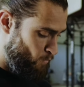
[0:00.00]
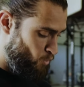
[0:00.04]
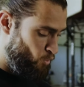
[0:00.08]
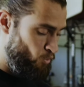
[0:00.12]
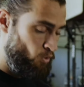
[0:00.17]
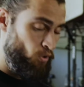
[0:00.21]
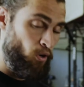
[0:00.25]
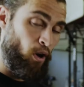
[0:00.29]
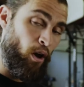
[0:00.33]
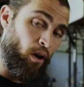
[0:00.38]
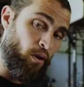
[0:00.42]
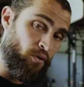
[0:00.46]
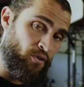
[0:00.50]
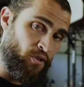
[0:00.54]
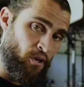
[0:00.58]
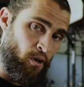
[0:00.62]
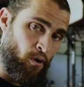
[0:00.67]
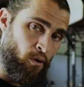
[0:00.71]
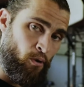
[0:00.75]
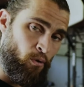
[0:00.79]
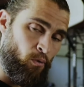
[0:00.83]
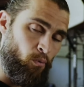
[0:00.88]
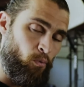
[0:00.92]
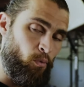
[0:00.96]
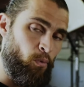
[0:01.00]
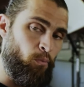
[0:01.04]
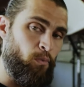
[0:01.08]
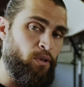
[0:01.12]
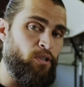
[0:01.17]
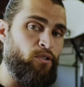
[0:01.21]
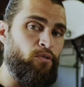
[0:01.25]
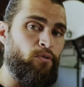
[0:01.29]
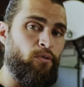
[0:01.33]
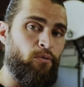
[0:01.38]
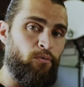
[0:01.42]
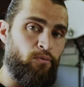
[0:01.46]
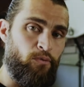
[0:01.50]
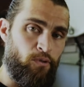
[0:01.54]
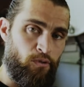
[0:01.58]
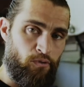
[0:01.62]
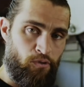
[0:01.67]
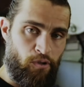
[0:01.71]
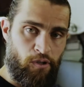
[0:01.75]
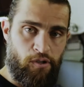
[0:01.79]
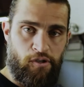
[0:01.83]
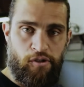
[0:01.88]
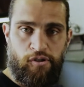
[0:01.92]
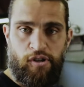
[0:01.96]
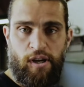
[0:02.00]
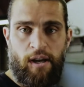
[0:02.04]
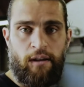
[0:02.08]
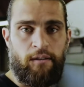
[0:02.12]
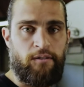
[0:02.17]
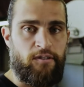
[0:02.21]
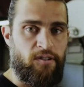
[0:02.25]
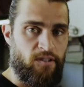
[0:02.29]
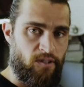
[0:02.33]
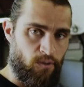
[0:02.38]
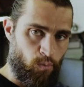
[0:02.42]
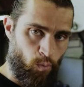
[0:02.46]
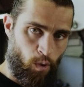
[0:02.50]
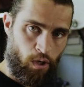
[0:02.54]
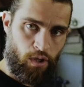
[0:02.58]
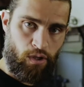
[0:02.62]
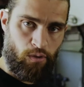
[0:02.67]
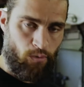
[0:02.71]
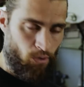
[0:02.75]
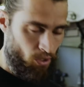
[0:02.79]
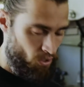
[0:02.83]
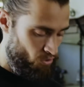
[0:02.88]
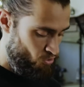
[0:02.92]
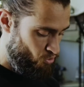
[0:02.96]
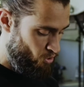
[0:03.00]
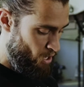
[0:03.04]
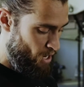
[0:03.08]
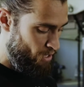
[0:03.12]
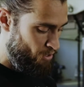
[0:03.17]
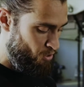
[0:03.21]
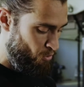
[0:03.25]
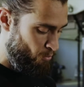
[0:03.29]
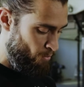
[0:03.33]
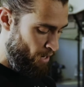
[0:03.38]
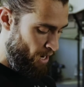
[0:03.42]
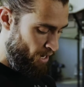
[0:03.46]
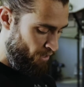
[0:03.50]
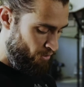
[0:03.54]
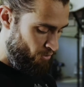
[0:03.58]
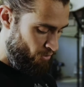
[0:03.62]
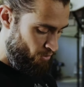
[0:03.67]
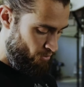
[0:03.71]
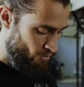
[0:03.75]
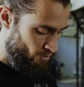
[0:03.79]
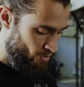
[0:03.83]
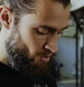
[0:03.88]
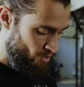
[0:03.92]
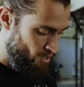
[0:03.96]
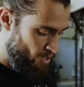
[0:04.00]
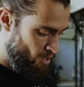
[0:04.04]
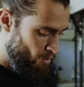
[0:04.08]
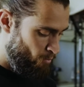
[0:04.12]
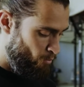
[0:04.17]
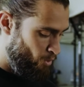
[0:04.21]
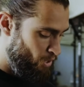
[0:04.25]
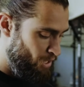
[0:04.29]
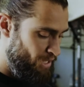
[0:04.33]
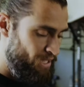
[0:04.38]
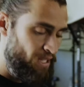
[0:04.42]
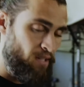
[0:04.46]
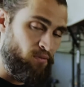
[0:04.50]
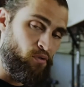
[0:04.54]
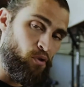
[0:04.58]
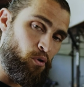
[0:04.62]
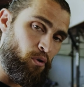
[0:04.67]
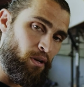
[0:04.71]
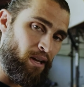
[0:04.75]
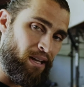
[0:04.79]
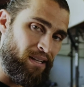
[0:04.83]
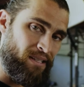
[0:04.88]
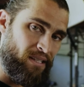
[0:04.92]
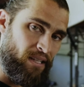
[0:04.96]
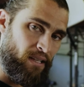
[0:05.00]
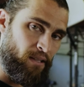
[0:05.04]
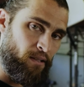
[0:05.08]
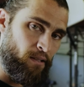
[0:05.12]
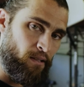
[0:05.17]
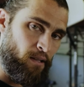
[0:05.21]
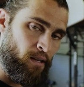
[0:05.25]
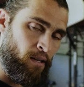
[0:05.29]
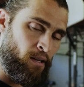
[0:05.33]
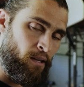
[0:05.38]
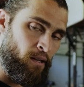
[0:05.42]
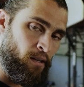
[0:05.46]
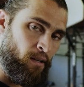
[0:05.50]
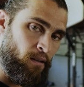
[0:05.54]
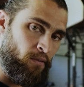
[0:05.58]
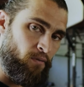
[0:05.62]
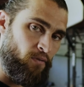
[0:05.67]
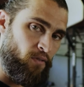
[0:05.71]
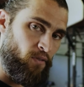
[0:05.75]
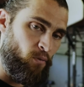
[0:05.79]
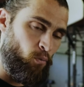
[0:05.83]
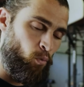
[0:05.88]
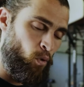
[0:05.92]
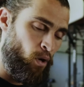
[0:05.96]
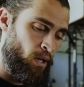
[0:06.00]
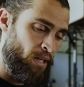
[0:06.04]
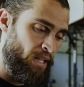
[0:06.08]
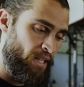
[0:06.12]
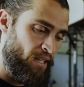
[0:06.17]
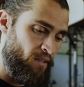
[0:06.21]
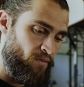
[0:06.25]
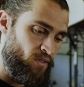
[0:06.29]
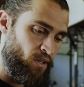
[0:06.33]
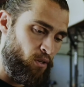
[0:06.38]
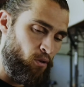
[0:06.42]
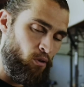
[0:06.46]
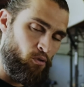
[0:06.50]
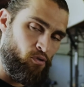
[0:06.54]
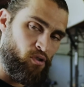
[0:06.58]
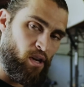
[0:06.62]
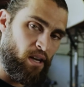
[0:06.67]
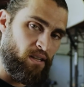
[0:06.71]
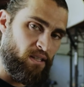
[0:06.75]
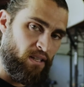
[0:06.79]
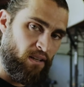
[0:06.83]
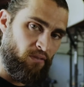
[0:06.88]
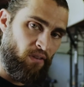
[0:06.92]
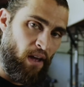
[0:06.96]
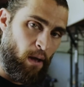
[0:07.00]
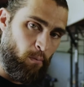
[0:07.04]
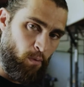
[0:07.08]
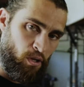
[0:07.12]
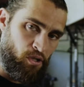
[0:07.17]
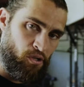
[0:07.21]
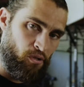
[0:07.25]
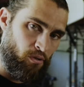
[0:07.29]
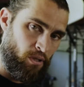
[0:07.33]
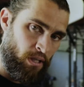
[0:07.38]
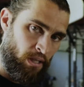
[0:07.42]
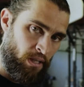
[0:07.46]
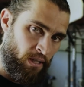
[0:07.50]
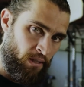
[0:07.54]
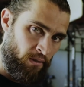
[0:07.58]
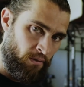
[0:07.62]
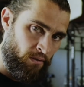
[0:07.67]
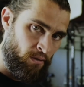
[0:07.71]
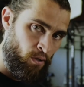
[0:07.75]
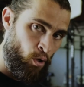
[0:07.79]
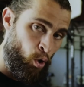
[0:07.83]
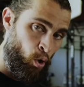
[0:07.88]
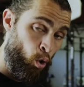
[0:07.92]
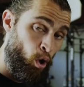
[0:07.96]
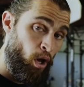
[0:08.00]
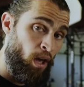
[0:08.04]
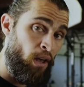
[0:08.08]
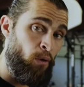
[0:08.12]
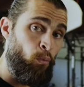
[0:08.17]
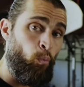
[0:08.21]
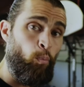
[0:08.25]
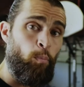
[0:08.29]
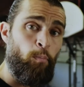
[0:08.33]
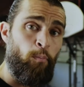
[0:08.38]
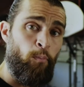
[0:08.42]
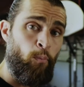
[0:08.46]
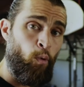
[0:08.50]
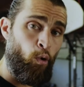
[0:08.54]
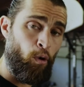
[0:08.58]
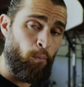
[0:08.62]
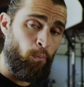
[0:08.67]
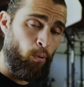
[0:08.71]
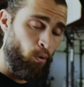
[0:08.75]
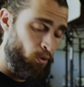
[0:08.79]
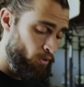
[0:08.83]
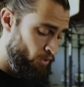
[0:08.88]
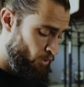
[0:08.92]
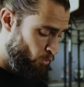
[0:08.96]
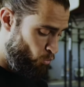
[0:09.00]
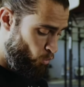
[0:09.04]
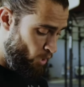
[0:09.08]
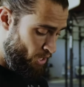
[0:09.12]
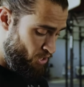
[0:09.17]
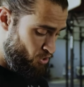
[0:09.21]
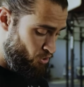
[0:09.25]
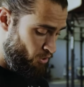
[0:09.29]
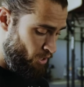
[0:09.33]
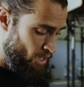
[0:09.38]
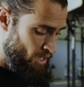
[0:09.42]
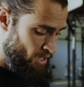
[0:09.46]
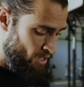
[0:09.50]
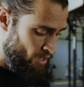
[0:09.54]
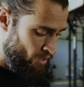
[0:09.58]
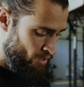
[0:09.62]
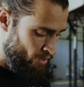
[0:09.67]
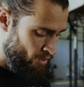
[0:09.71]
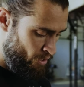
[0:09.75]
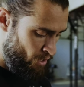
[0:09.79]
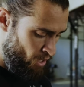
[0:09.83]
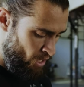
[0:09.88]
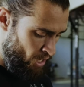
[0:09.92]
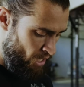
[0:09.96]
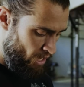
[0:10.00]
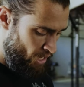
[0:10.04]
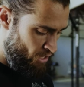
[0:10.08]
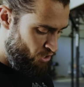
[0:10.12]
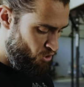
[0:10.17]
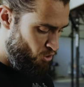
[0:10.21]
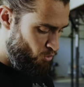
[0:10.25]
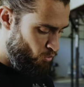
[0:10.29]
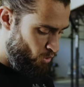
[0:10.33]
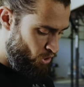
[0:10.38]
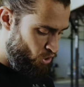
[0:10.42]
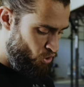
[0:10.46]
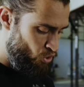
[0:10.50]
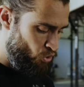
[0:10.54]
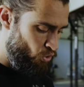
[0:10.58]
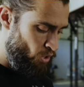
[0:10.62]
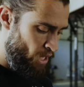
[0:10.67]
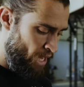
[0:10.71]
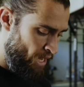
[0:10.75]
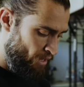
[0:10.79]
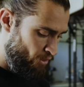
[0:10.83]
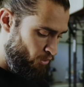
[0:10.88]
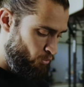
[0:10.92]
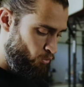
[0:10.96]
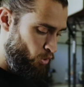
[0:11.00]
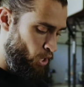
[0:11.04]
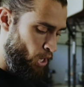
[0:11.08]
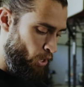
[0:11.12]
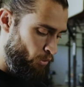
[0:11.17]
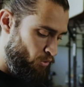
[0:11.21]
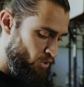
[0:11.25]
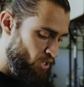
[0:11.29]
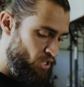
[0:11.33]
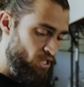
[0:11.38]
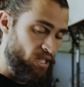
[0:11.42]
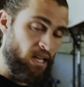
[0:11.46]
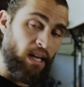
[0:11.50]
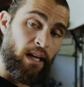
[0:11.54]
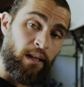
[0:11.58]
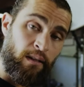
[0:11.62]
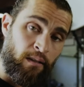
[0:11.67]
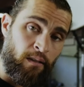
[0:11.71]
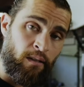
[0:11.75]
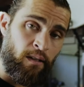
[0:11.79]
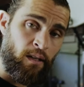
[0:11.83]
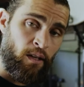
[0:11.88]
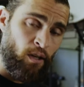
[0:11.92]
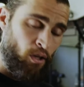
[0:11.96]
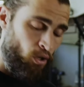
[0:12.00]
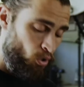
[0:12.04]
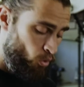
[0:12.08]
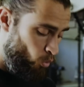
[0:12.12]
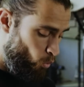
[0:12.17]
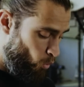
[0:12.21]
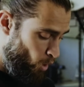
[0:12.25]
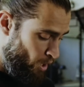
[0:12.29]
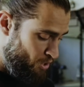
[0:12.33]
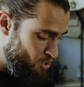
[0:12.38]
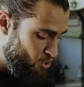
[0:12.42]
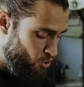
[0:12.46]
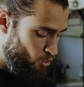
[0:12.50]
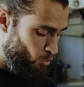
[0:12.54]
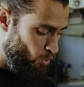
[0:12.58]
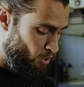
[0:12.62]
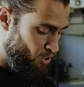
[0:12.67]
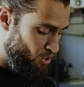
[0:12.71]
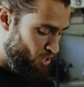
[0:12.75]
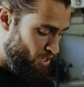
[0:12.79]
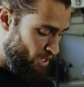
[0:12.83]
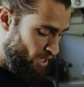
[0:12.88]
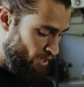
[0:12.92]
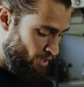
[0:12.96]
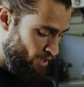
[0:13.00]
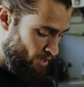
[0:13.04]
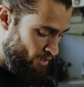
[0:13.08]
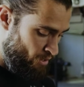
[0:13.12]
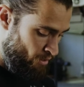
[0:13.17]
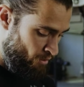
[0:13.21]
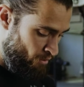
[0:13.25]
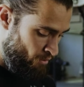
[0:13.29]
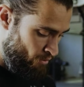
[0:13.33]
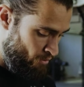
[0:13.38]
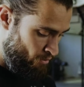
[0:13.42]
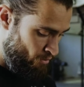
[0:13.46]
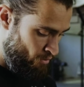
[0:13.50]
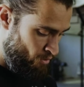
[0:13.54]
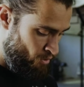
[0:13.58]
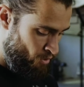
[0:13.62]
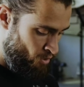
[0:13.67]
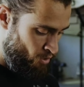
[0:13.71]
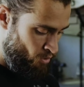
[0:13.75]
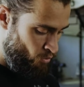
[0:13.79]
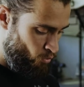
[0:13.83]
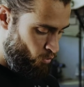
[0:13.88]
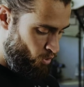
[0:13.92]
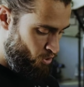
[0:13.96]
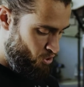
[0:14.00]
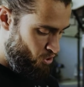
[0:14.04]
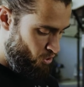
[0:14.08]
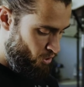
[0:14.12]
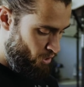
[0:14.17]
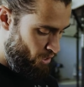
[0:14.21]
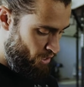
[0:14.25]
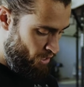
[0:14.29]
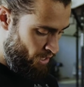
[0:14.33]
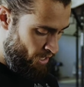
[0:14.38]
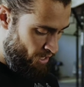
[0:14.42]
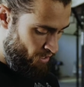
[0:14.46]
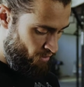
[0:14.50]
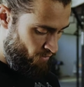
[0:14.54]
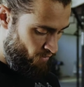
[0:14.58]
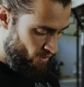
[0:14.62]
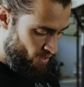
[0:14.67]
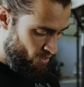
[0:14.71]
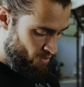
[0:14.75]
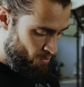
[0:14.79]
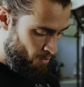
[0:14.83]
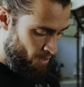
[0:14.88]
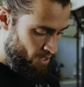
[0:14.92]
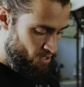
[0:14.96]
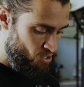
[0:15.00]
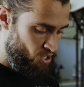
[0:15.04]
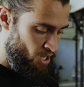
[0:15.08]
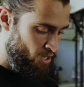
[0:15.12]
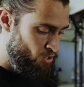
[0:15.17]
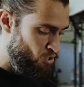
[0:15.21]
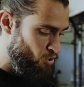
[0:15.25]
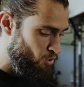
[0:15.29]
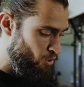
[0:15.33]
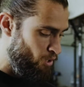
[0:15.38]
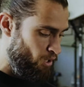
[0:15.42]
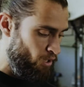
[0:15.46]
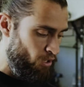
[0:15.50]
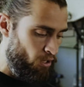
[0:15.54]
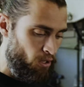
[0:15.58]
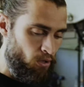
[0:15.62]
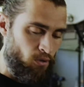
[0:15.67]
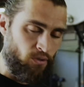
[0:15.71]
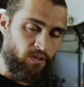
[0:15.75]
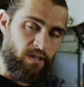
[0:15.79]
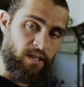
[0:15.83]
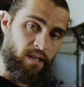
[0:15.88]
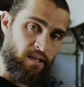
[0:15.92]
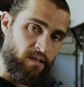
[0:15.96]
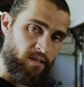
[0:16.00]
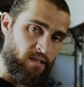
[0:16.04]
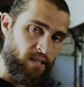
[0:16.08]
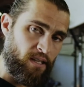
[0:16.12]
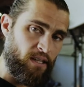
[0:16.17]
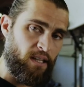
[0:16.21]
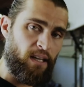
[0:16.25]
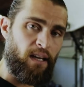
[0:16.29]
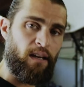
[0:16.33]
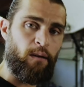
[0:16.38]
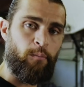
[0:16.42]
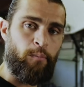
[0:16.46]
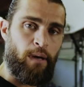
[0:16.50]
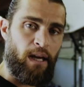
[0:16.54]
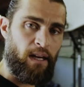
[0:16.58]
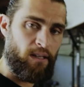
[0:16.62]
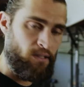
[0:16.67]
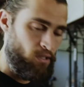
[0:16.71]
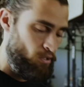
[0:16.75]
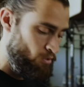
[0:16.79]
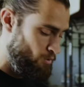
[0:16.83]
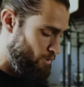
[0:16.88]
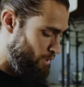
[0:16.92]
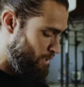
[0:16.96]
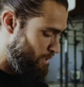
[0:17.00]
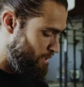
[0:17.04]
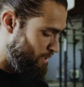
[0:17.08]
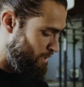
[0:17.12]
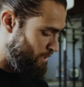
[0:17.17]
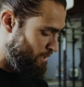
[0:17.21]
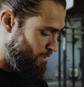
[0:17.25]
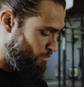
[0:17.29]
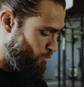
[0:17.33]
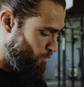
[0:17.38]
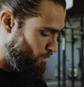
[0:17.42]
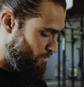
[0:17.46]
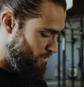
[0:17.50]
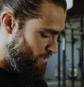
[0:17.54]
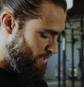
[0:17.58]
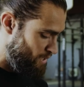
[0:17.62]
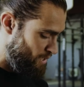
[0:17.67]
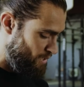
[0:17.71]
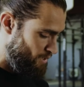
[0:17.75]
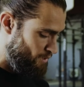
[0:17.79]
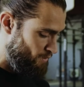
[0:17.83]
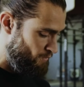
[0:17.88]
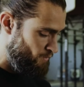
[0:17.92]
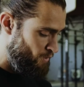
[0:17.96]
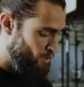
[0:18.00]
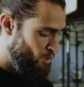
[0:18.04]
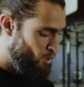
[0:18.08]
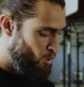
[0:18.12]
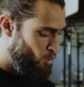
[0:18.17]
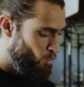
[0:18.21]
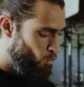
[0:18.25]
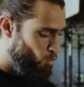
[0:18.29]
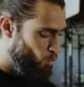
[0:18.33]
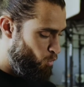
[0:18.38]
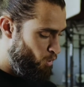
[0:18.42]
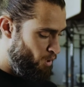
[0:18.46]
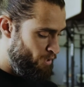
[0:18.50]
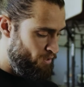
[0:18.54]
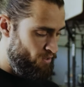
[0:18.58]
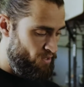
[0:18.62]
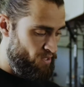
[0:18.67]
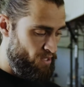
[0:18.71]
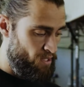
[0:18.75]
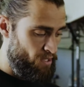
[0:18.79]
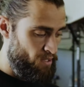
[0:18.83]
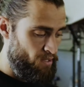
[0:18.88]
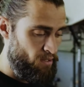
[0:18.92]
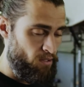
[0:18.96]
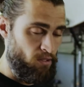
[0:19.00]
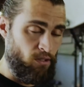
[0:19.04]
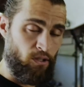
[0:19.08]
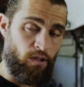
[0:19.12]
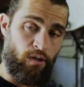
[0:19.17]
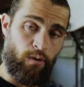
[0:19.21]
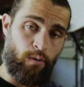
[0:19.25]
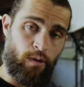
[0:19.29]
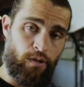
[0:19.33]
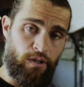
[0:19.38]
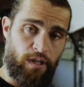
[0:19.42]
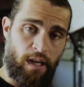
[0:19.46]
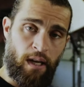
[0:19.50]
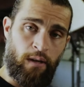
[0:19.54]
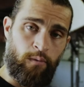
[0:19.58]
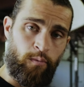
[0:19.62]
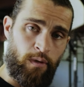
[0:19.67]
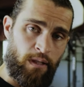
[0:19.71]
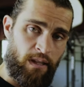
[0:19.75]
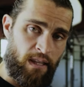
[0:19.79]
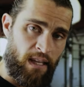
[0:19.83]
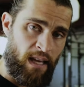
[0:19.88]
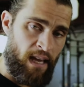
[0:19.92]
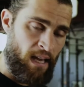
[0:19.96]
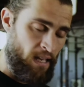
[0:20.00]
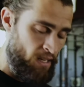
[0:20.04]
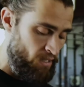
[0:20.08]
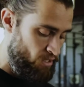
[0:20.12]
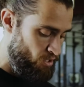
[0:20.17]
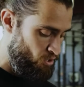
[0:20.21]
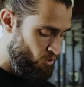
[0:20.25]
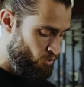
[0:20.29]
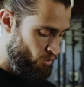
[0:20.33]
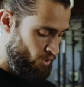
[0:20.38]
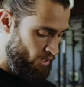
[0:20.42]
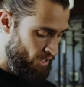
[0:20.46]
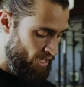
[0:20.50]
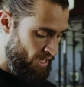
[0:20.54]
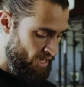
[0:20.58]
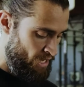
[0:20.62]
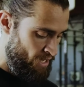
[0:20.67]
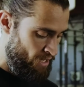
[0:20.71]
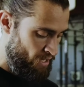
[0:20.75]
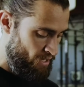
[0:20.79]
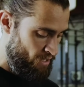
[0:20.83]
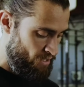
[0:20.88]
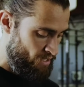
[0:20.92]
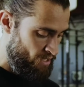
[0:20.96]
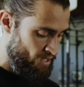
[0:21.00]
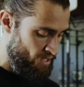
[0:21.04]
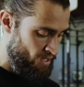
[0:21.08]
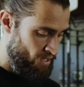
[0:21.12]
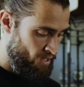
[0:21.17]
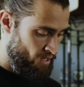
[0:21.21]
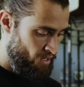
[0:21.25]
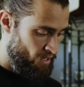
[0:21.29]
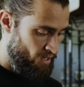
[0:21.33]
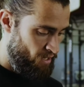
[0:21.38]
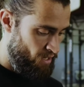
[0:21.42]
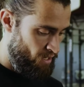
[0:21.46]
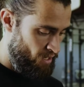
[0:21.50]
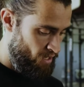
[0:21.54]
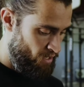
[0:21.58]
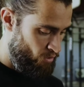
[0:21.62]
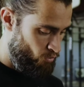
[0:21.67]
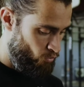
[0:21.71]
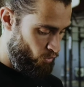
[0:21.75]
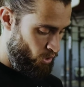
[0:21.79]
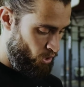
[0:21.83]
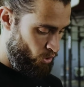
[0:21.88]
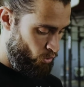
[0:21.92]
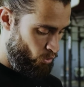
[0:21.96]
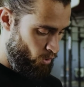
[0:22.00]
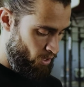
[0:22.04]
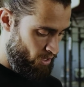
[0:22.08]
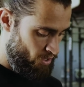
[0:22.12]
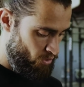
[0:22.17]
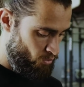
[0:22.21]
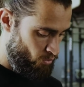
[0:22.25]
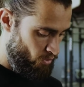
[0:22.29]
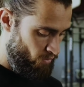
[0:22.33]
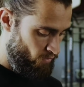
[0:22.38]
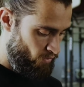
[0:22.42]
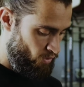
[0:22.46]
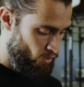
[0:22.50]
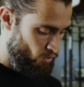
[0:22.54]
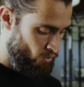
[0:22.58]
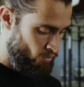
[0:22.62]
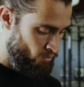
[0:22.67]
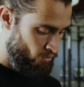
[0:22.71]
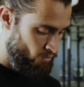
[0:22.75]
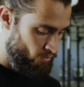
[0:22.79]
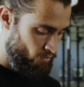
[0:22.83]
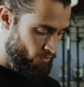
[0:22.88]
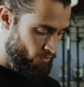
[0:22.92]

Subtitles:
You can also, when we do nutrition challenges, is where you can track your macros. But it gives you an idea of, one, it gives a coach idea of how much you're eating, and more importantly, when you're eating. And you would do that throughout the day. Once you are done, once you get out of this page, and you can close this and then come back to it and it will save. Once you are done with that, you can hit a request review,